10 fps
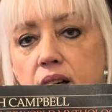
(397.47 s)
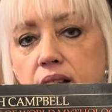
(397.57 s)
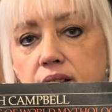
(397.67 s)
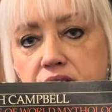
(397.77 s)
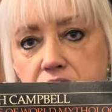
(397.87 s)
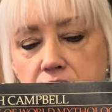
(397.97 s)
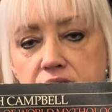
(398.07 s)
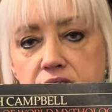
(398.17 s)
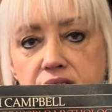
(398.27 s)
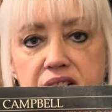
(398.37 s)

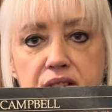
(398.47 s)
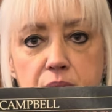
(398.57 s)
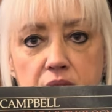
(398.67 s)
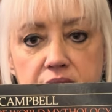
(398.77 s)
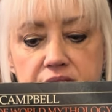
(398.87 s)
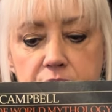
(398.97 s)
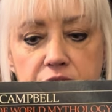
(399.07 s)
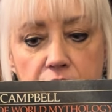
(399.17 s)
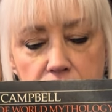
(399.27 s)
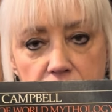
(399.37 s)
illustrations, as well as some
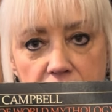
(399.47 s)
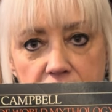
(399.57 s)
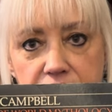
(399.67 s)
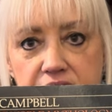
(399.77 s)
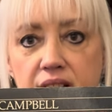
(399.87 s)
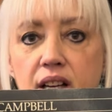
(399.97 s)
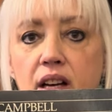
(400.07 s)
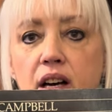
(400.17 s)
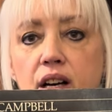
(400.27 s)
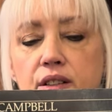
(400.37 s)
photographs
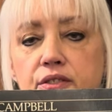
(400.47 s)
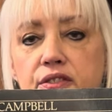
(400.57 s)
of